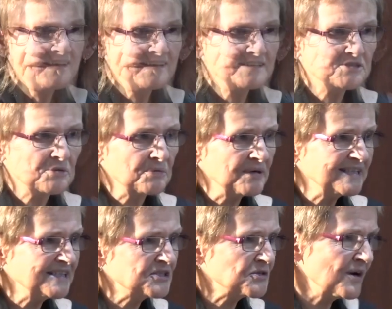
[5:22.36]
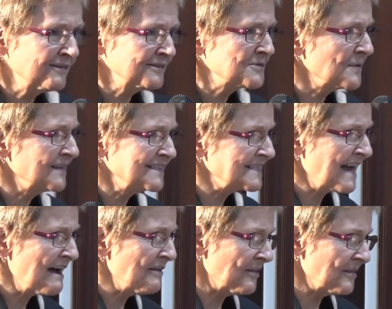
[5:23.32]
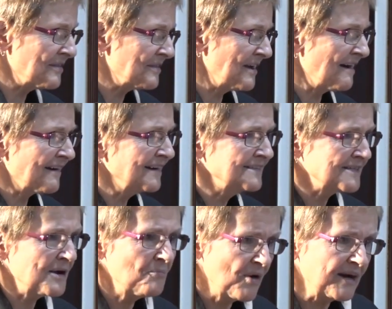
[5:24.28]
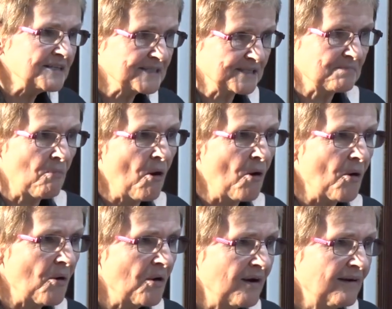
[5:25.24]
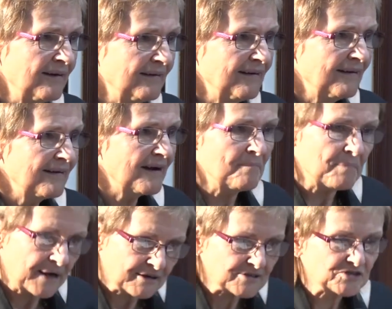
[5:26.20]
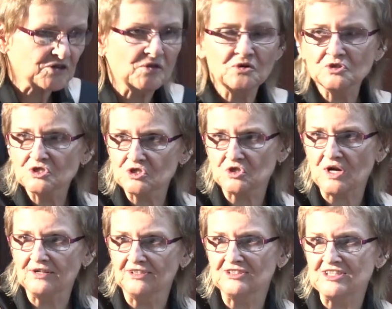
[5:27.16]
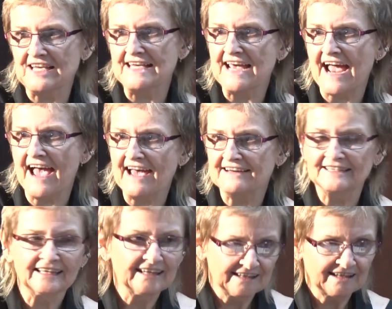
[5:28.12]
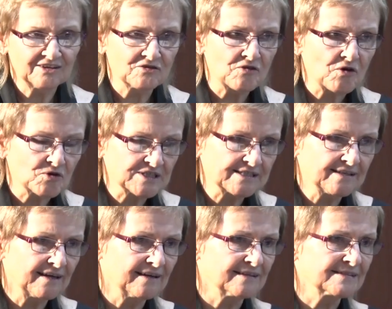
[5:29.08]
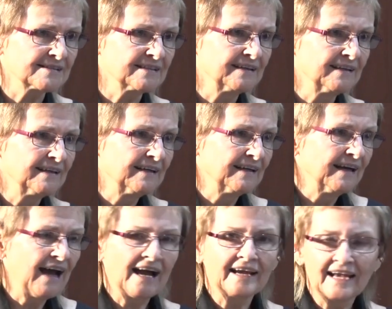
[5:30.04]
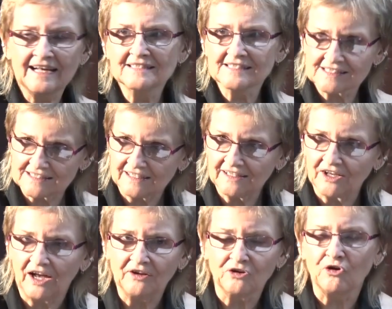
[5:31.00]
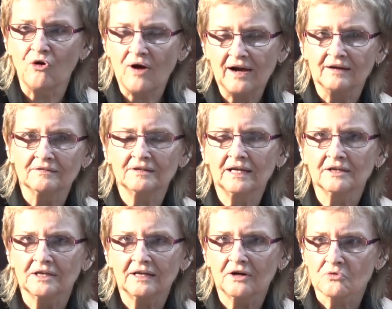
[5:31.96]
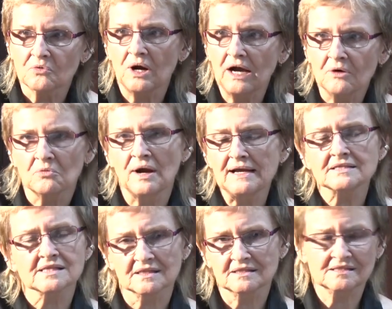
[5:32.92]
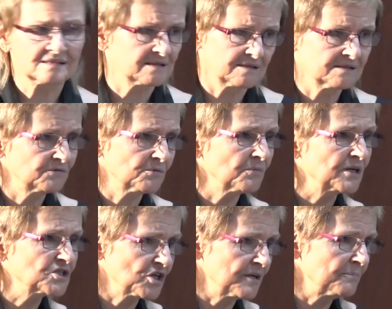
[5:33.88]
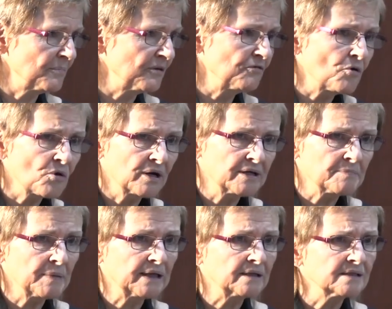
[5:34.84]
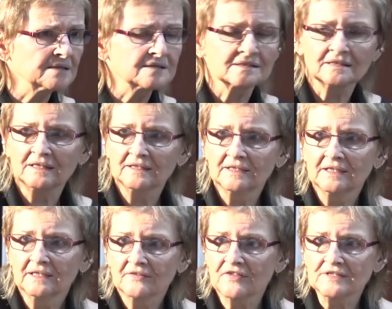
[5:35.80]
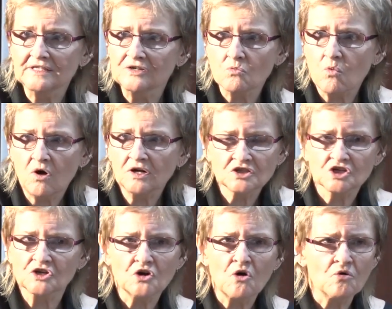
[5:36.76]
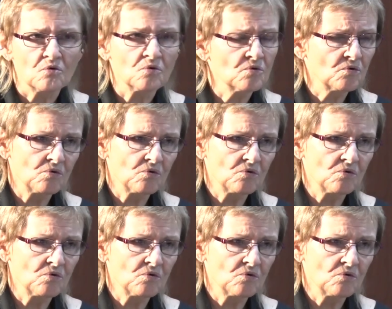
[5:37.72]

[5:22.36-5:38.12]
His recent struggles with his health are in some ways small compared to those struggles he had in those days against, you know, a racist regime before him that didn't want to know.